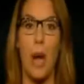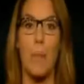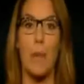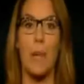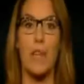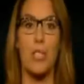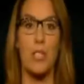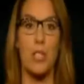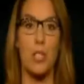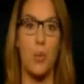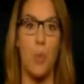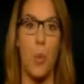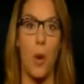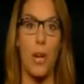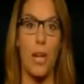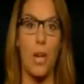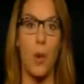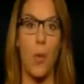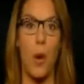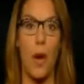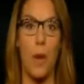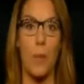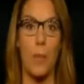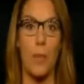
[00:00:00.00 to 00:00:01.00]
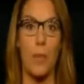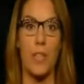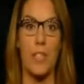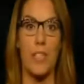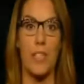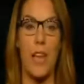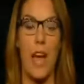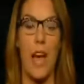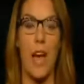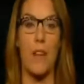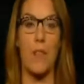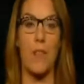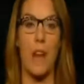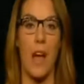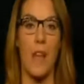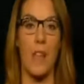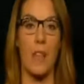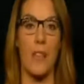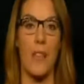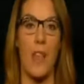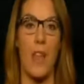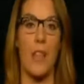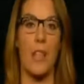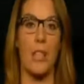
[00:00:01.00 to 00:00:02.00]
dropping to 21%
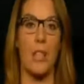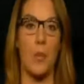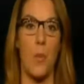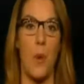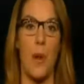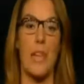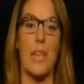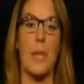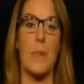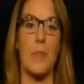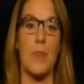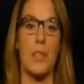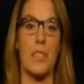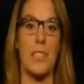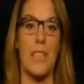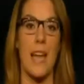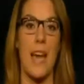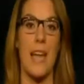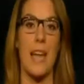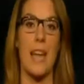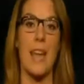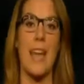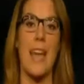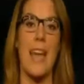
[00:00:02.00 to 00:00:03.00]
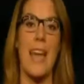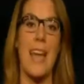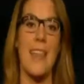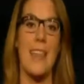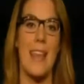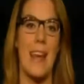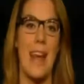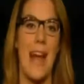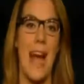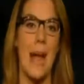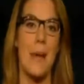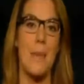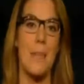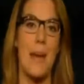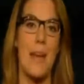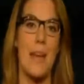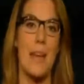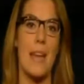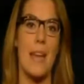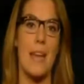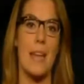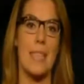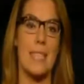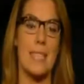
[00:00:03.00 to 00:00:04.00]
rather than the 20% that had
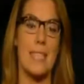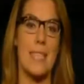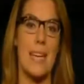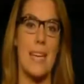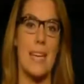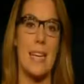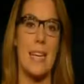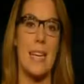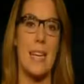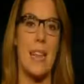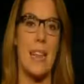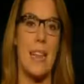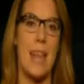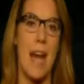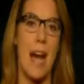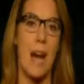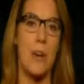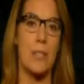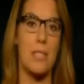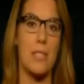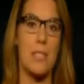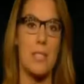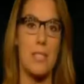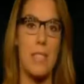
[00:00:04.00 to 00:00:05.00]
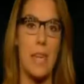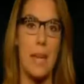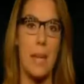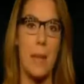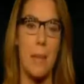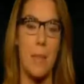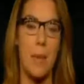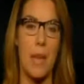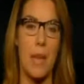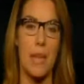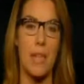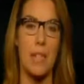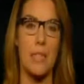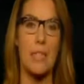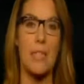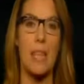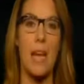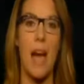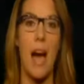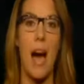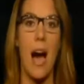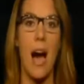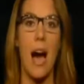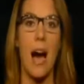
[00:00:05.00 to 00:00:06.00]
been instated in the House and Senate bills,
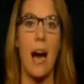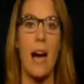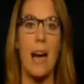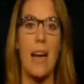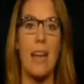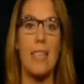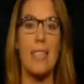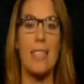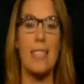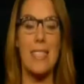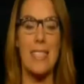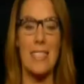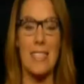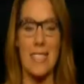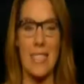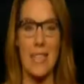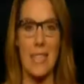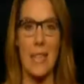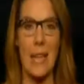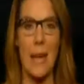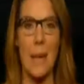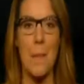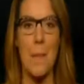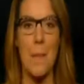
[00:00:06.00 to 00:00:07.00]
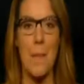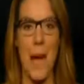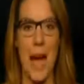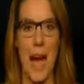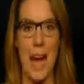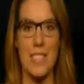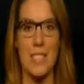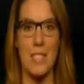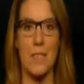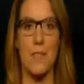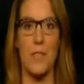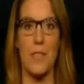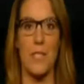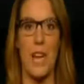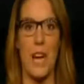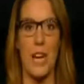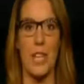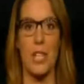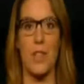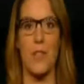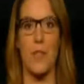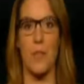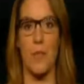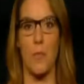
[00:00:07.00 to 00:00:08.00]
is still a massive
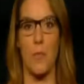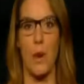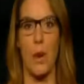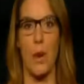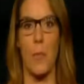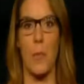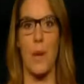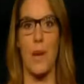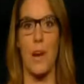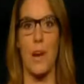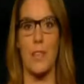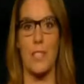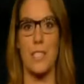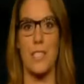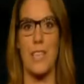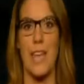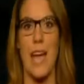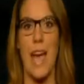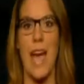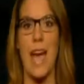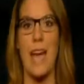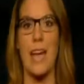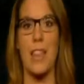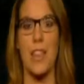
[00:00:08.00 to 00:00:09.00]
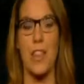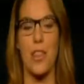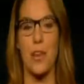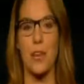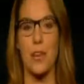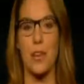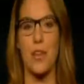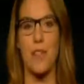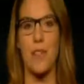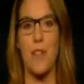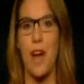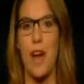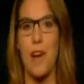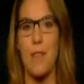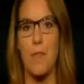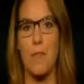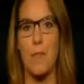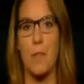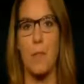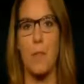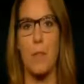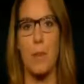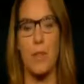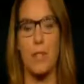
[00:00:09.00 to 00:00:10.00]
reduction from where we are today. The
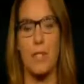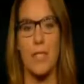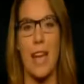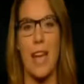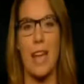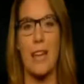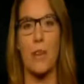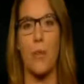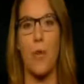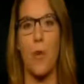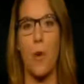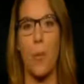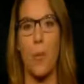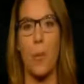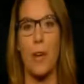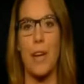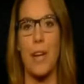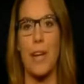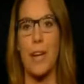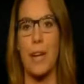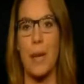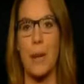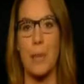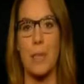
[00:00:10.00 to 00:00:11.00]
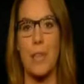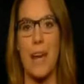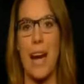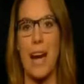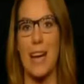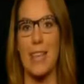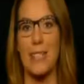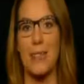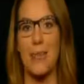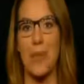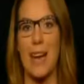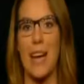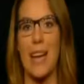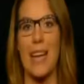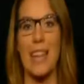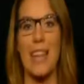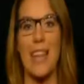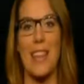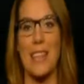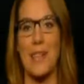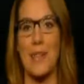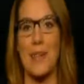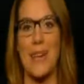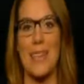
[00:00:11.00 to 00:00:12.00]
35% corporate income tax rate
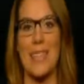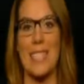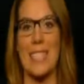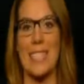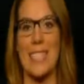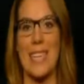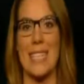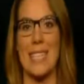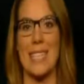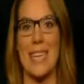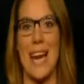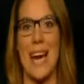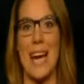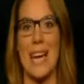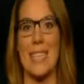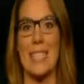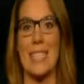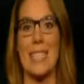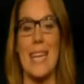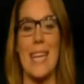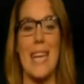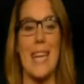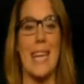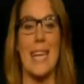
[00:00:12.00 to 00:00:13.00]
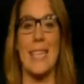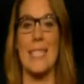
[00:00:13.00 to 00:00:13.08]
that the United States has